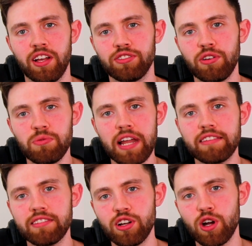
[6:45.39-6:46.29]
So
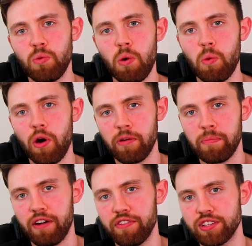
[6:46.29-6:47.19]
let's look at what Warren
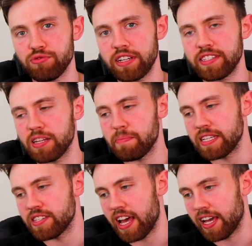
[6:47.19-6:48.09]
Buffett has recently been
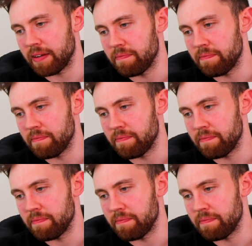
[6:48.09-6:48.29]
saying.